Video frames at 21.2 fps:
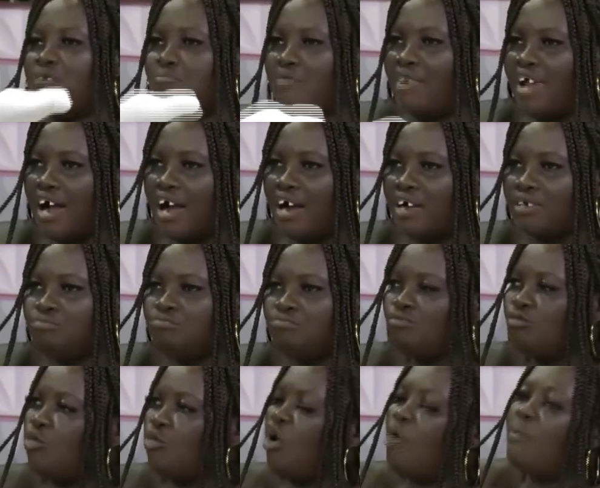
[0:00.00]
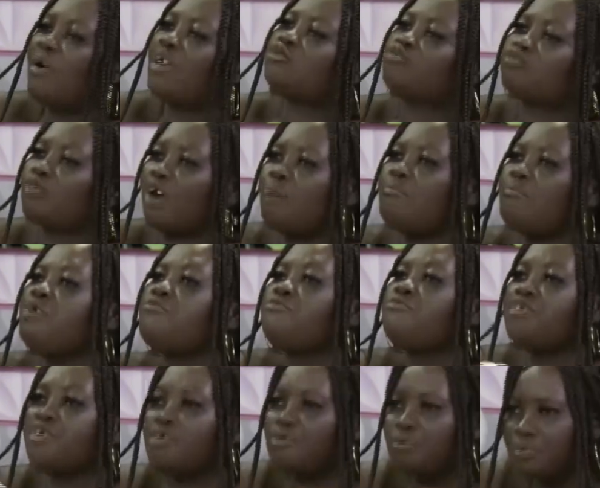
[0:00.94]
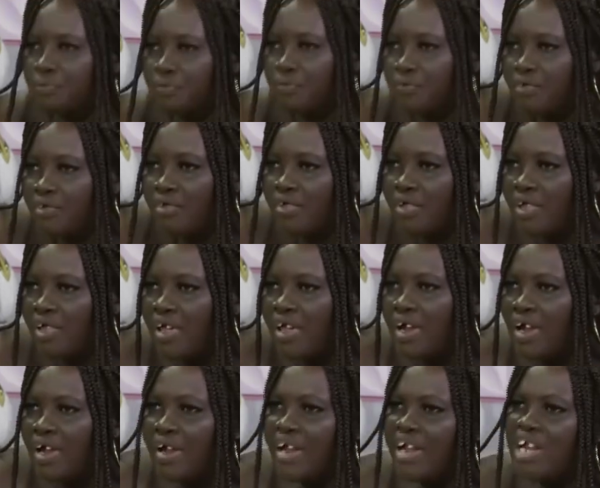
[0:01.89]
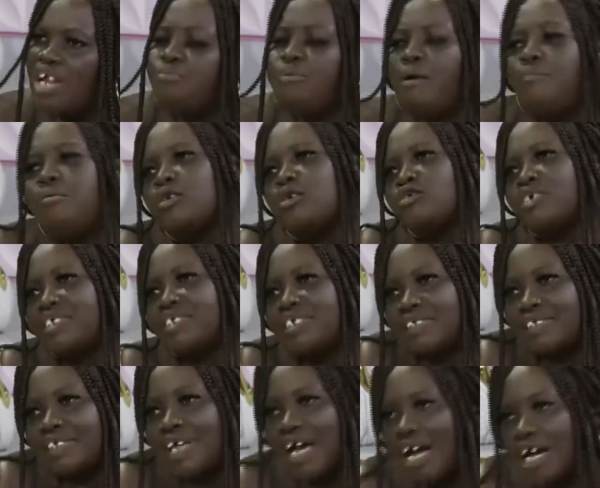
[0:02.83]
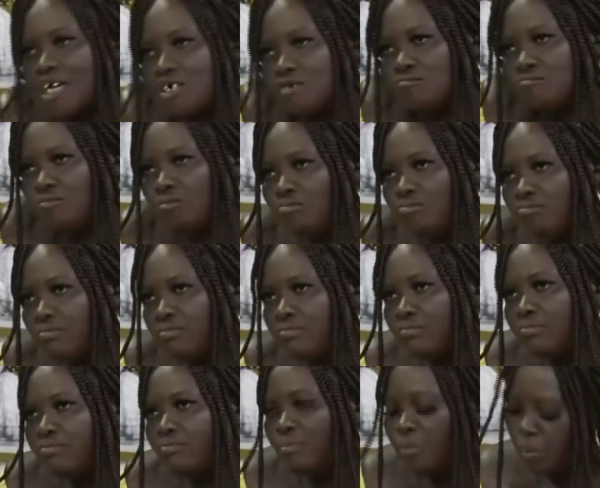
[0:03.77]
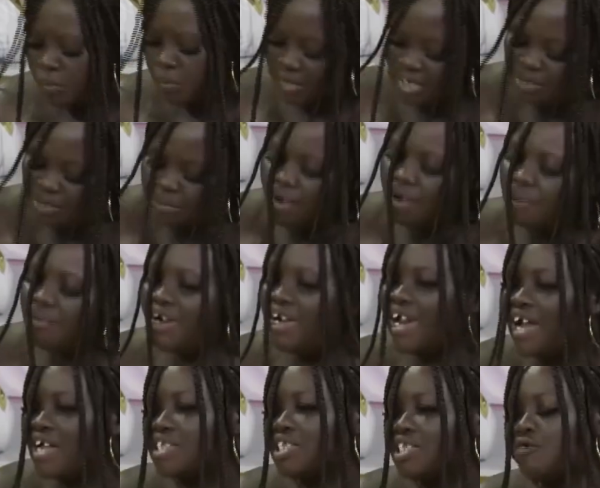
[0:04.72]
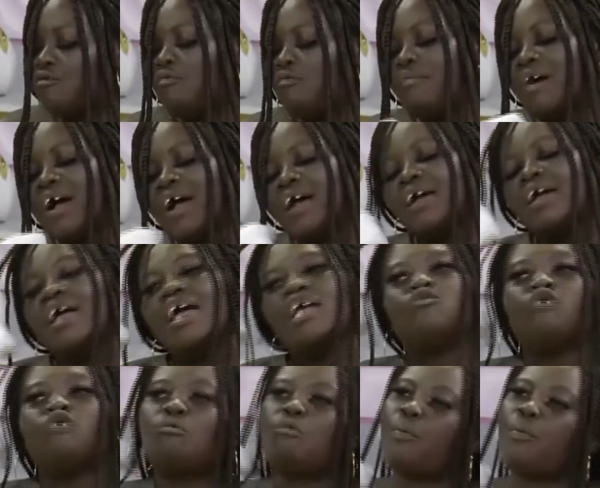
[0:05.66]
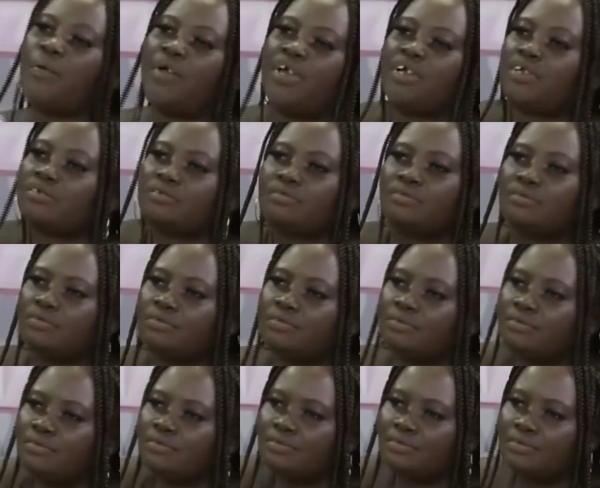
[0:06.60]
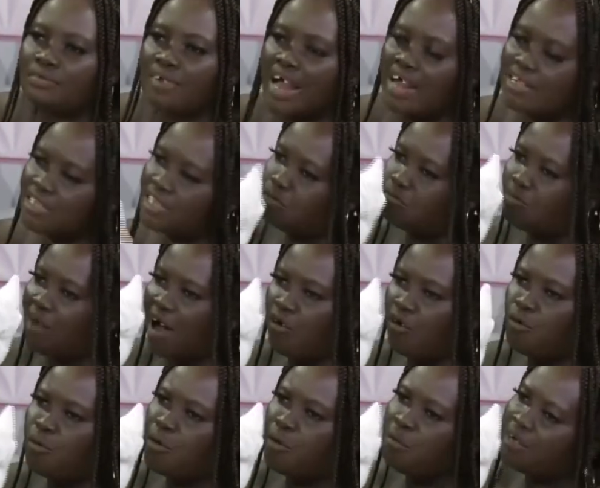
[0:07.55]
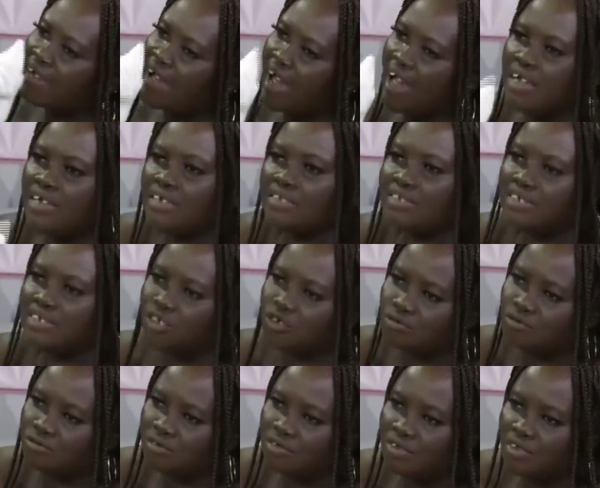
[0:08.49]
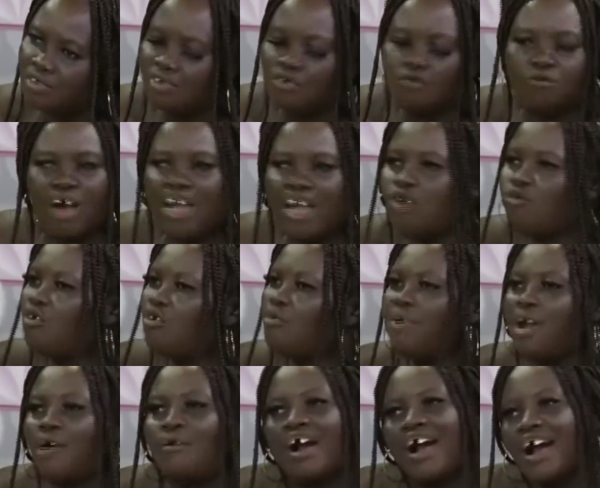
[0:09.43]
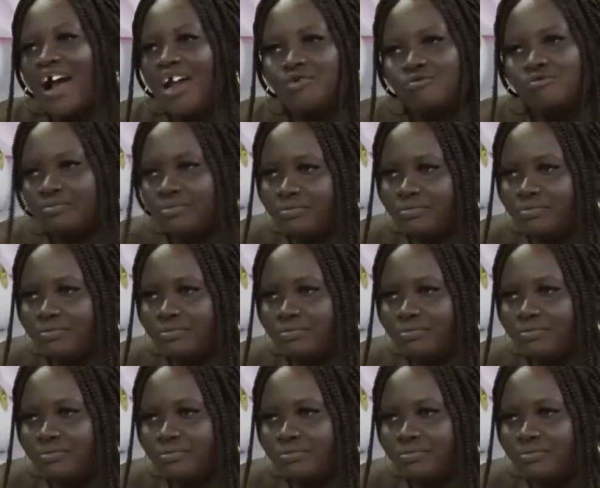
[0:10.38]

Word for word: la, or better to have you. And if you sort of sir, if I read as a woman and your moped, as some bag will be kind, you know, why you could blow a cannon.